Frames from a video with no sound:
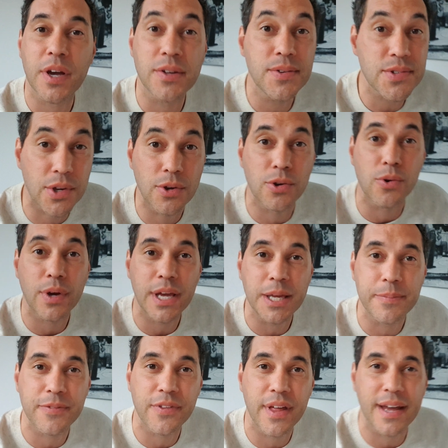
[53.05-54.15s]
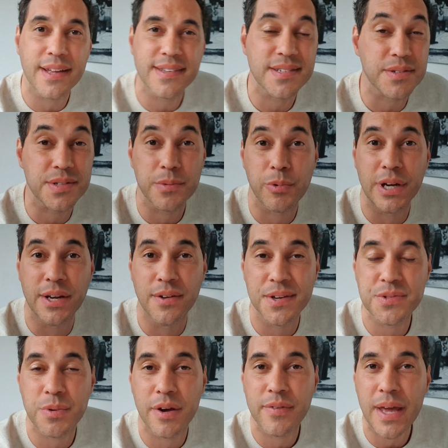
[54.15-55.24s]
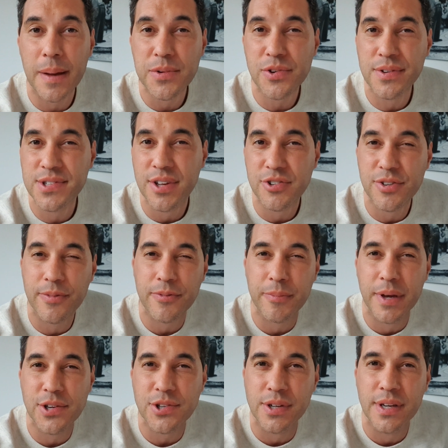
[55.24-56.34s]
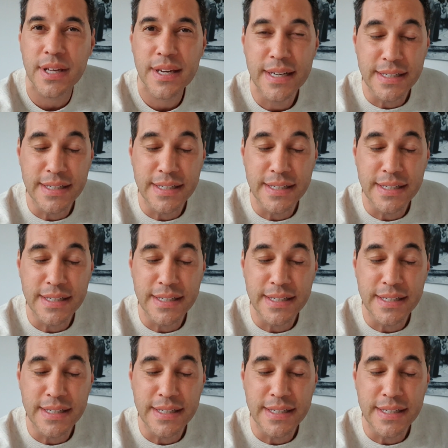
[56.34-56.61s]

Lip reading: I use Google Keep for that, as it's a really nice way of capturing such information.